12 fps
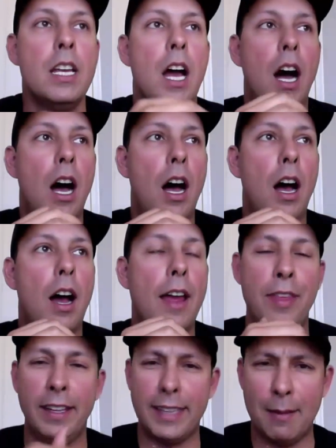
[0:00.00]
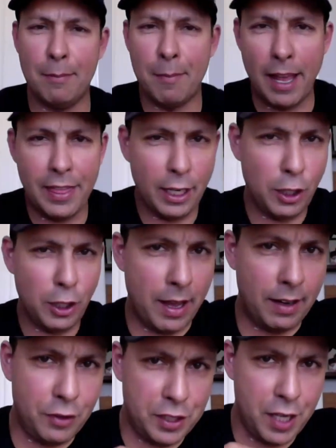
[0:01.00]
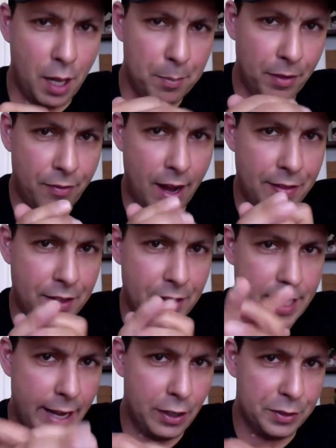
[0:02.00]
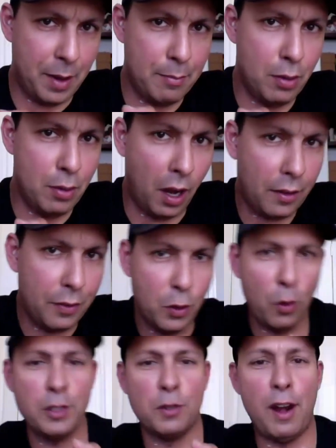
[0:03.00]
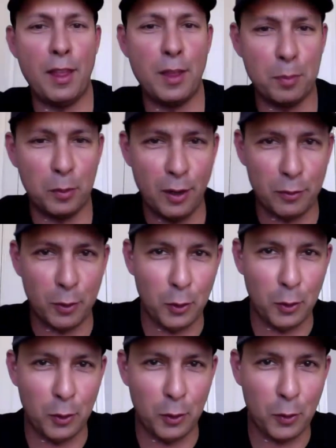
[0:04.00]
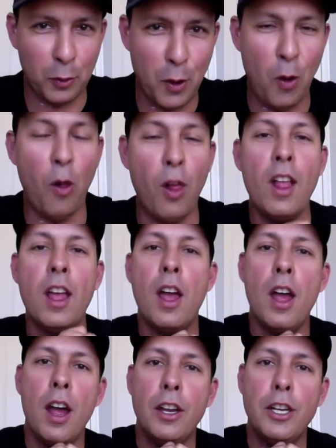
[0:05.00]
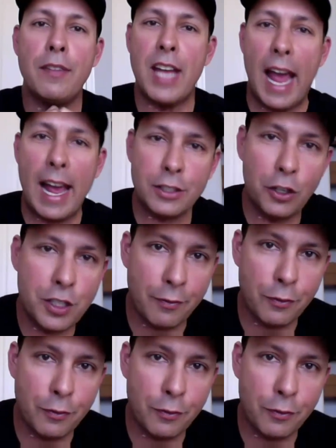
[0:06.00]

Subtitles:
I think you might have just helped me find the title of my book, The Noise Around the Peripheral Goal. You have to ask yourself two